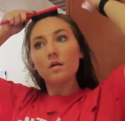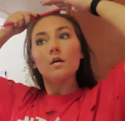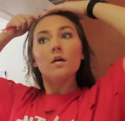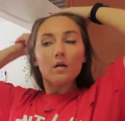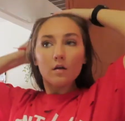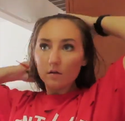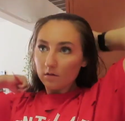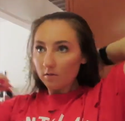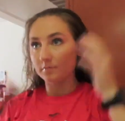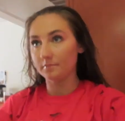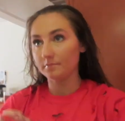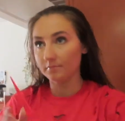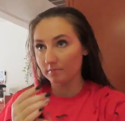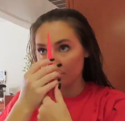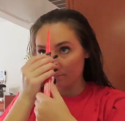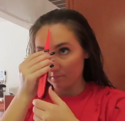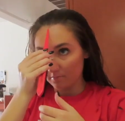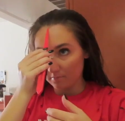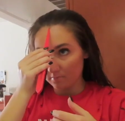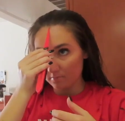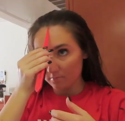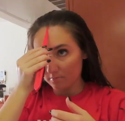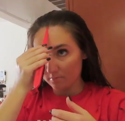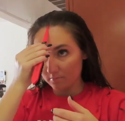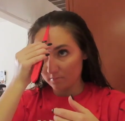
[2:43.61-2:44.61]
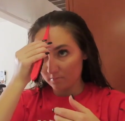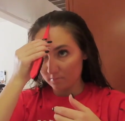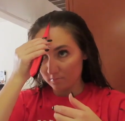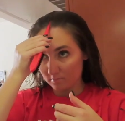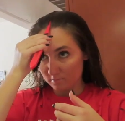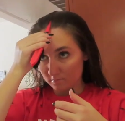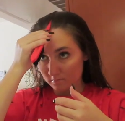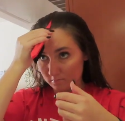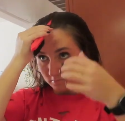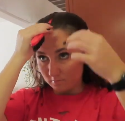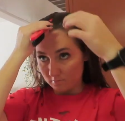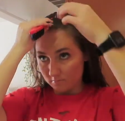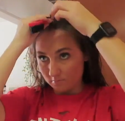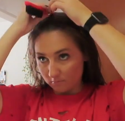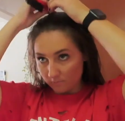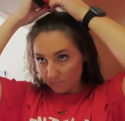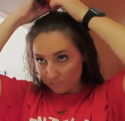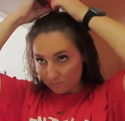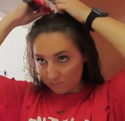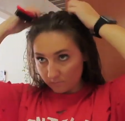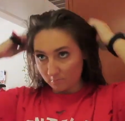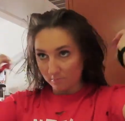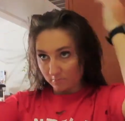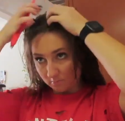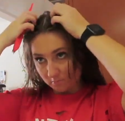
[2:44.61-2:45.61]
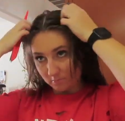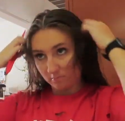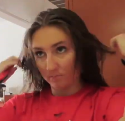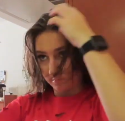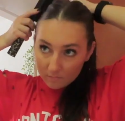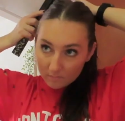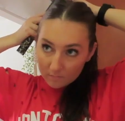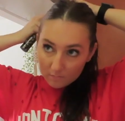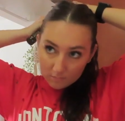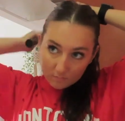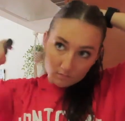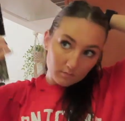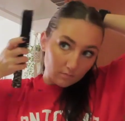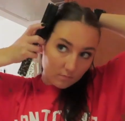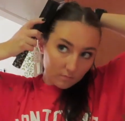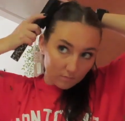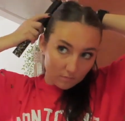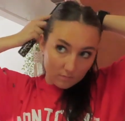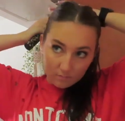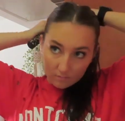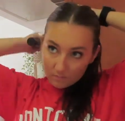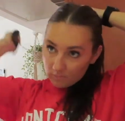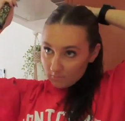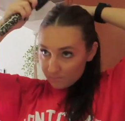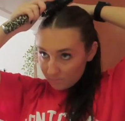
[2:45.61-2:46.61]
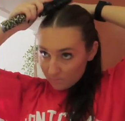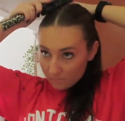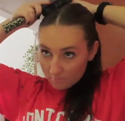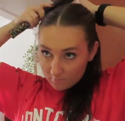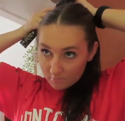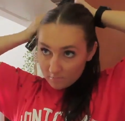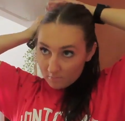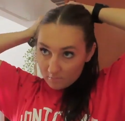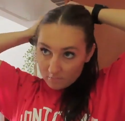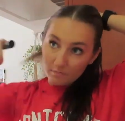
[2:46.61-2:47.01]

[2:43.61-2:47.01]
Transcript: [no speech]